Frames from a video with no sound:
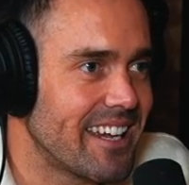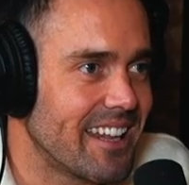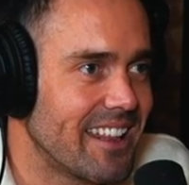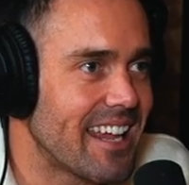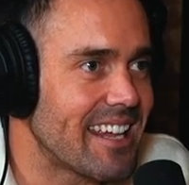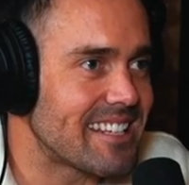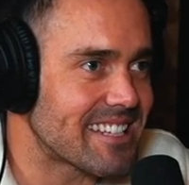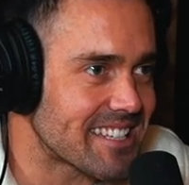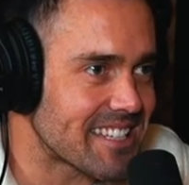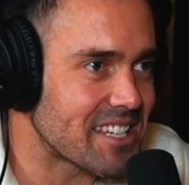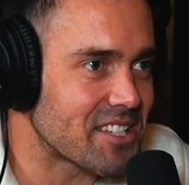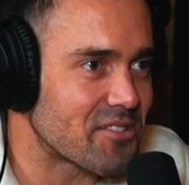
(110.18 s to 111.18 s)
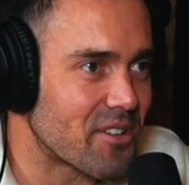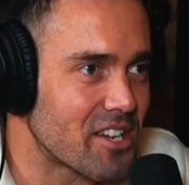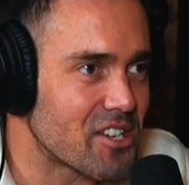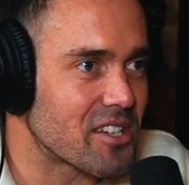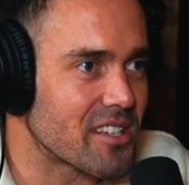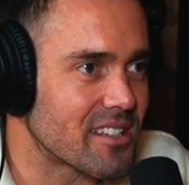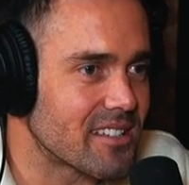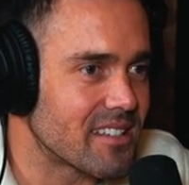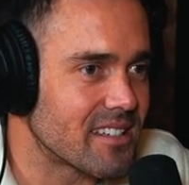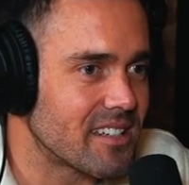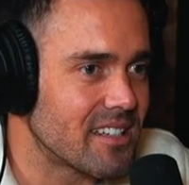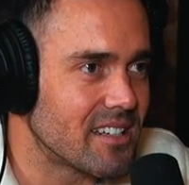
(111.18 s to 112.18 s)
latest iteration
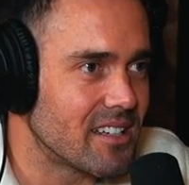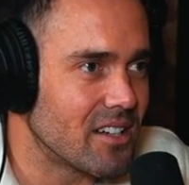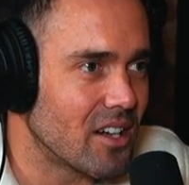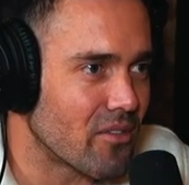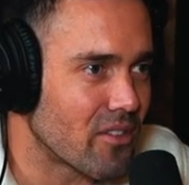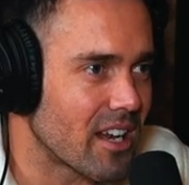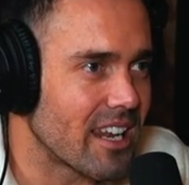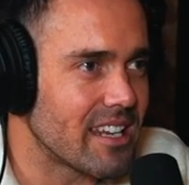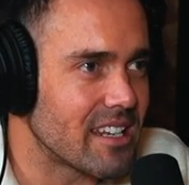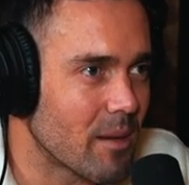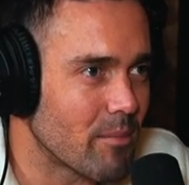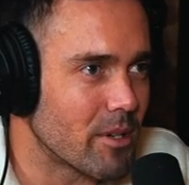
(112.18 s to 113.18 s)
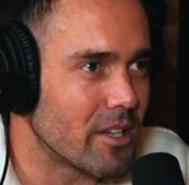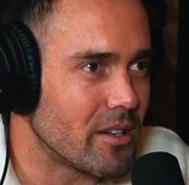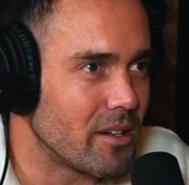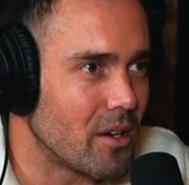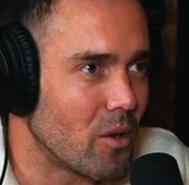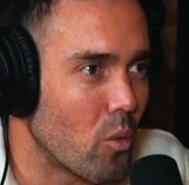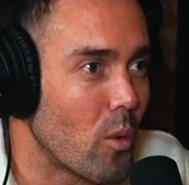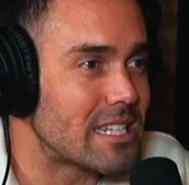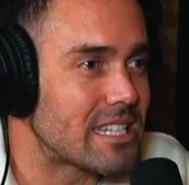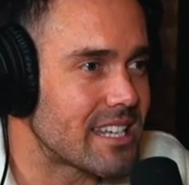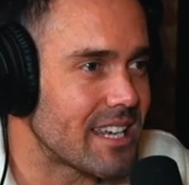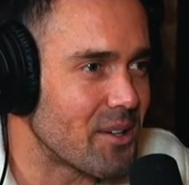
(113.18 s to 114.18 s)
of Clean W
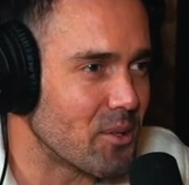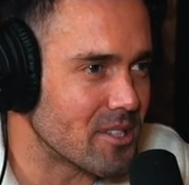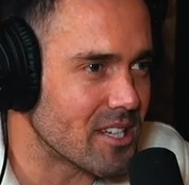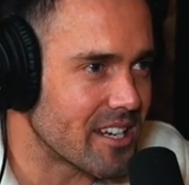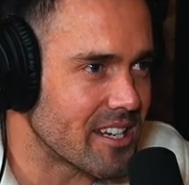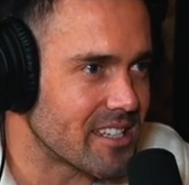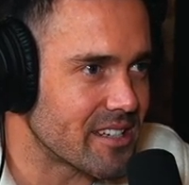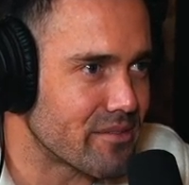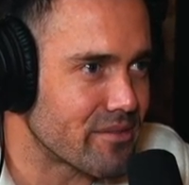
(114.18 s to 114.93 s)
whiskey alternative.